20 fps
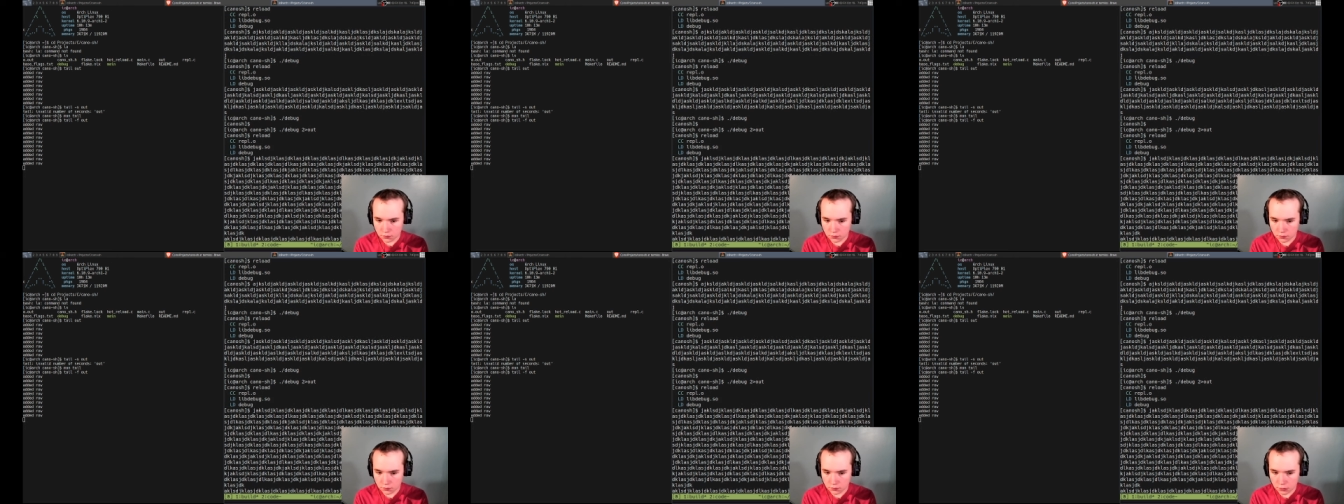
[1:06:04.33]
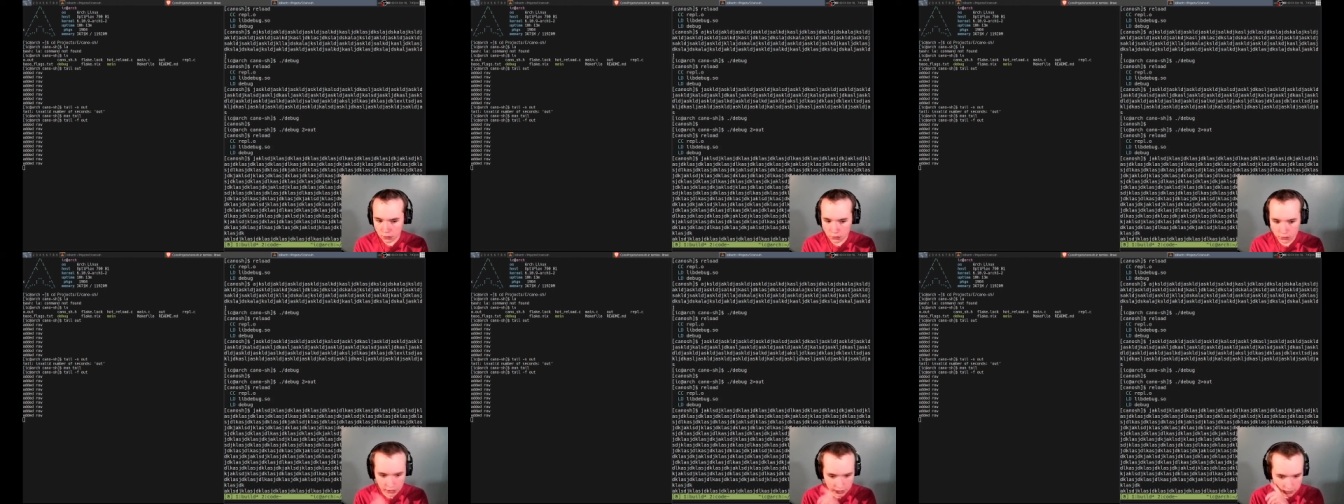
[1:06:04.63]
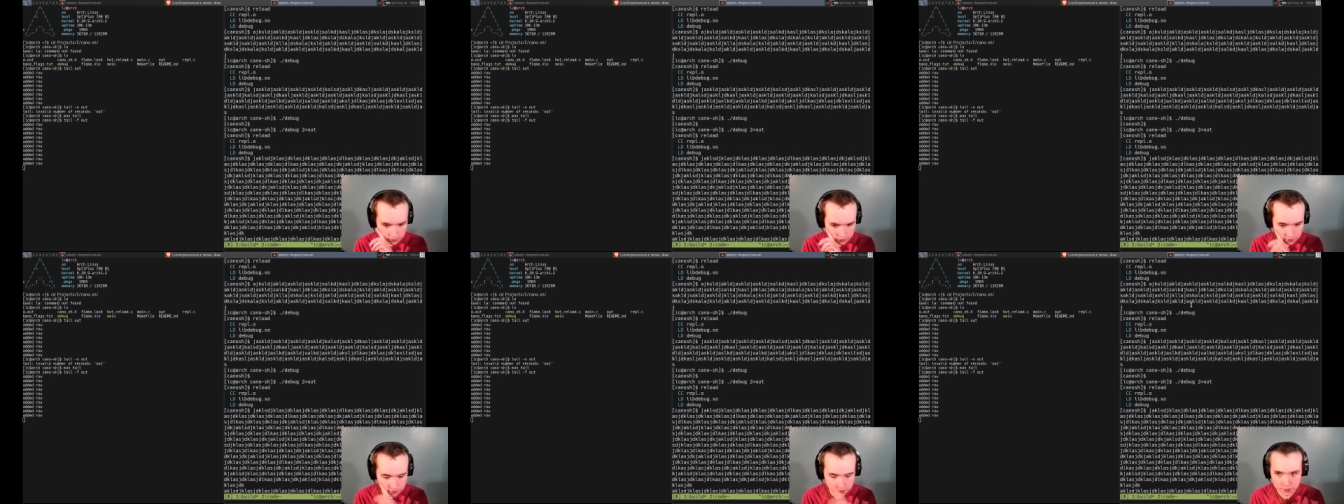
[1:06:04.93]
Okay.
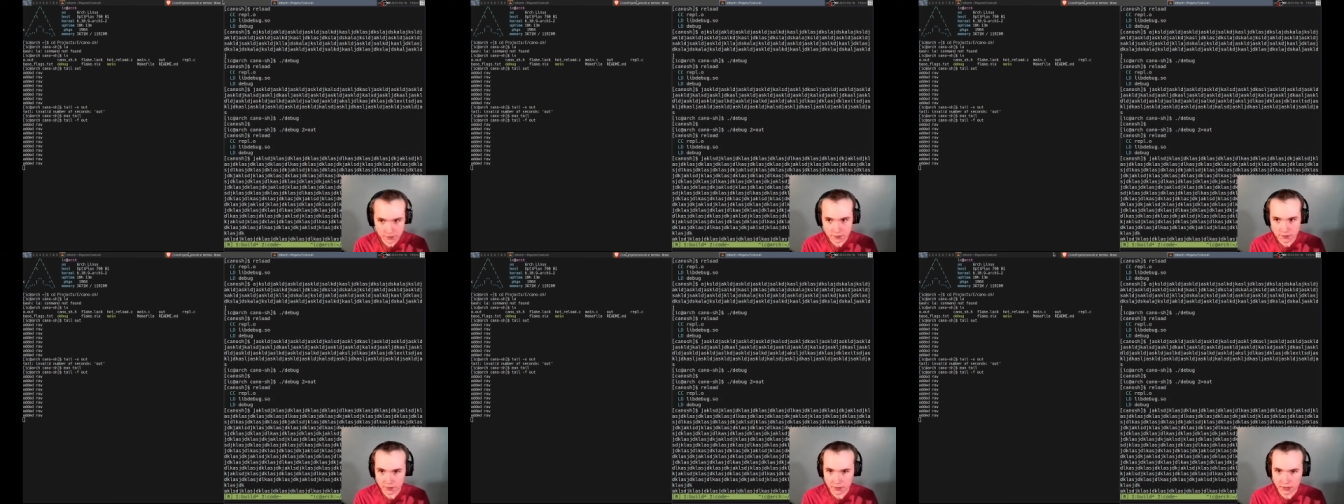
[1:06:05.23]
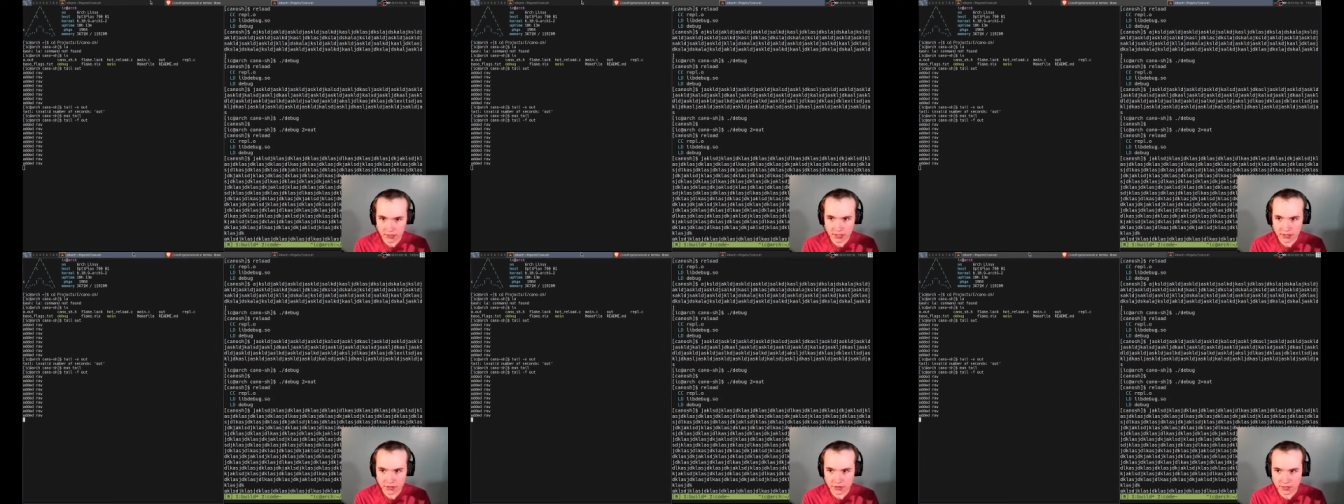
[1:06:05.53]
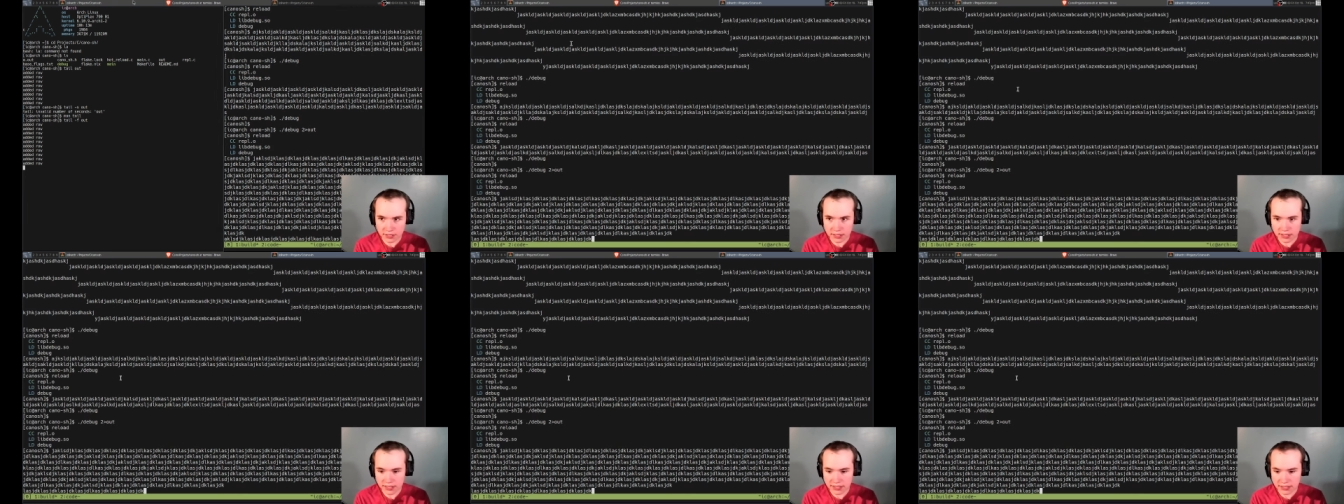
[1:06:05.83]
Yes, I
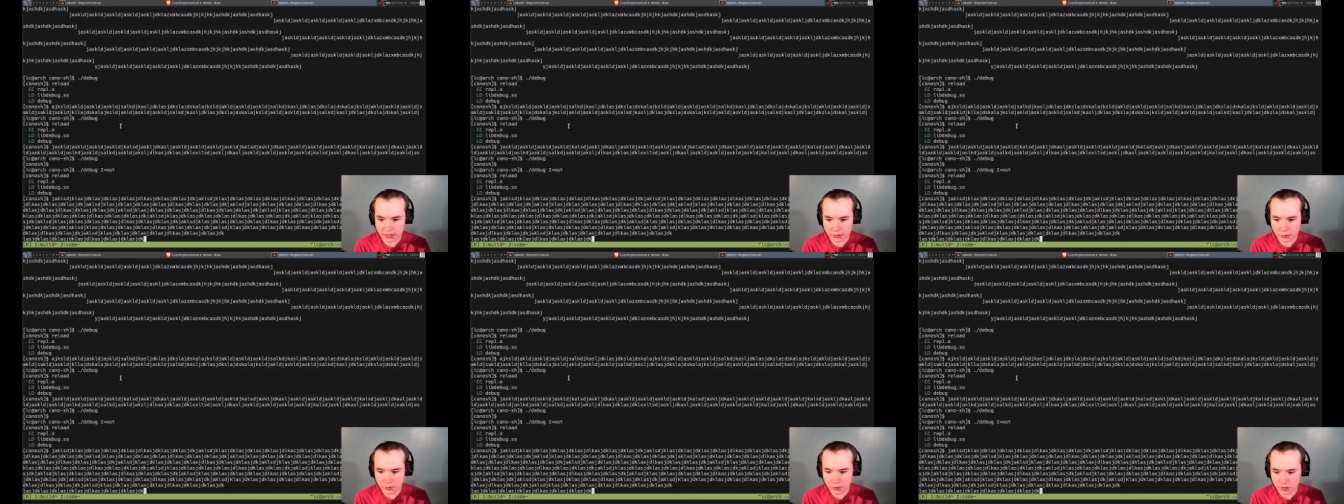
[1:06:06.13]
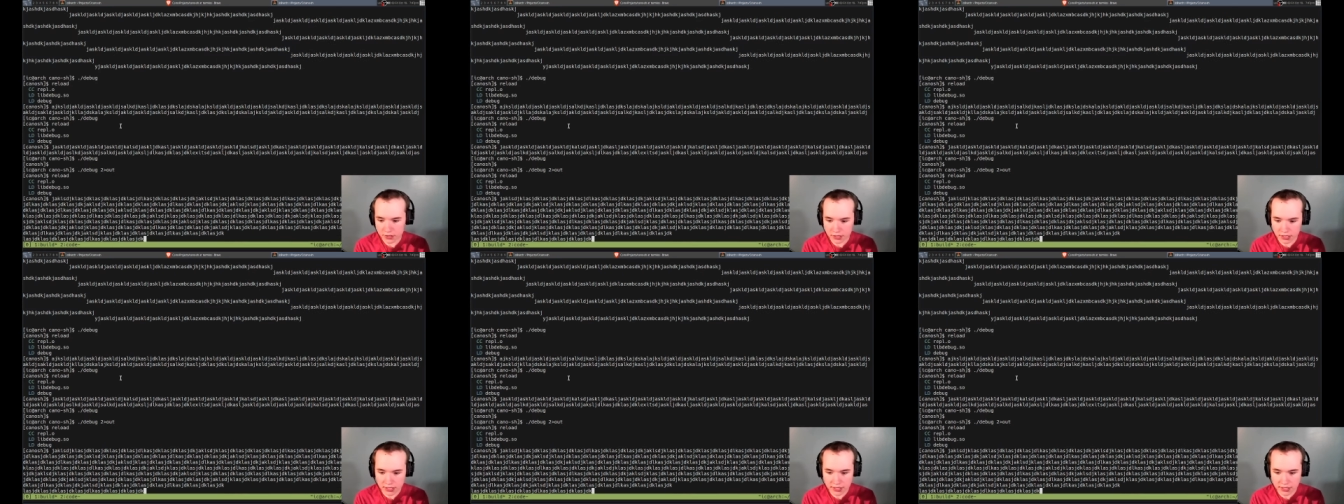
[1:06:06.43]
think that's how it works.